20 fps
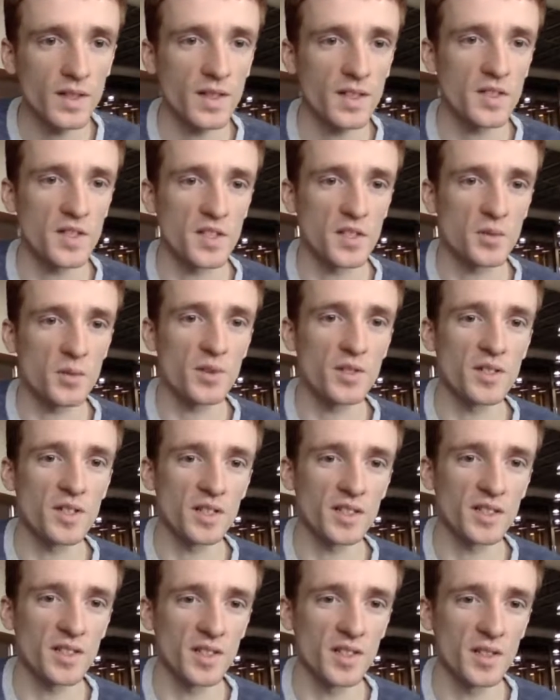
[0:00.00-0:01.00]
Because it's
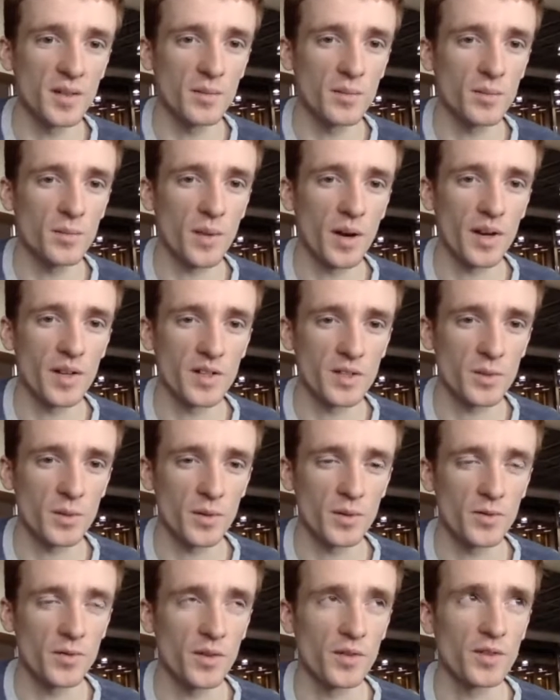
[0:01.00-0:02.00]
160 minus
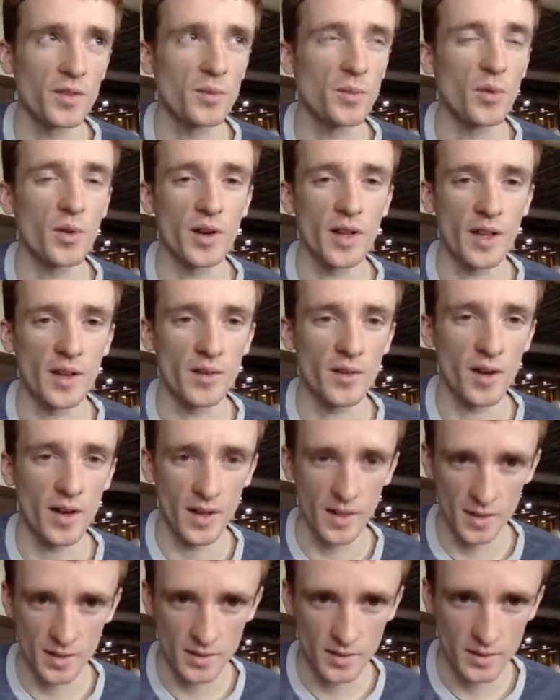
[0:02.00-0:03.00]
150.8, right?